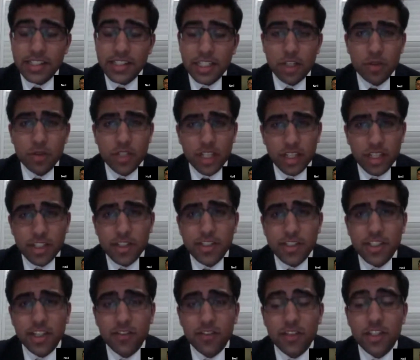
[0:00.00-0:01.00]
Telling
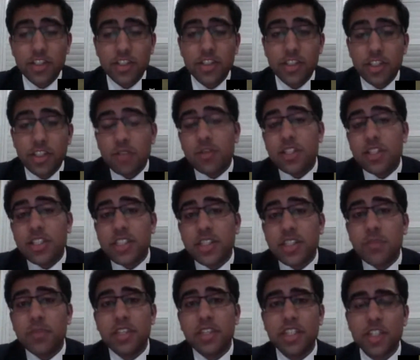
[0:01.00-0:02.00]
yourself that, this is
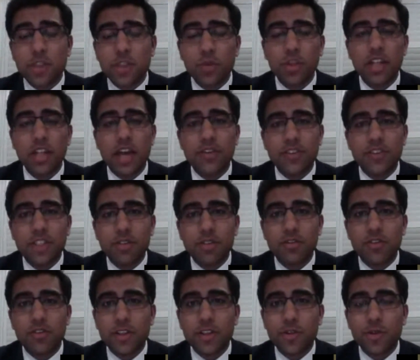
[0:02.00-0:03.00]
something that you will have to do
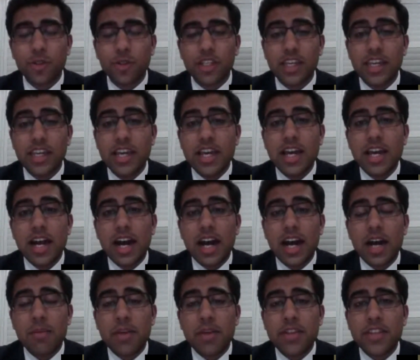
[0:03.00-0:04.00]
eventually,
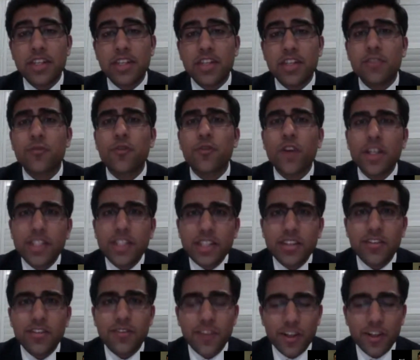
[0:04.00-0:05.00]
and then confronting
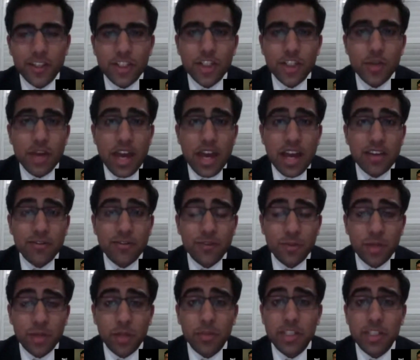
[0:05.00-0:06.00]
the fear that you have for
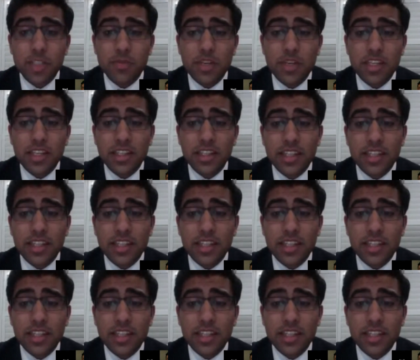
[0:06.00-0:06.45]
public speaking.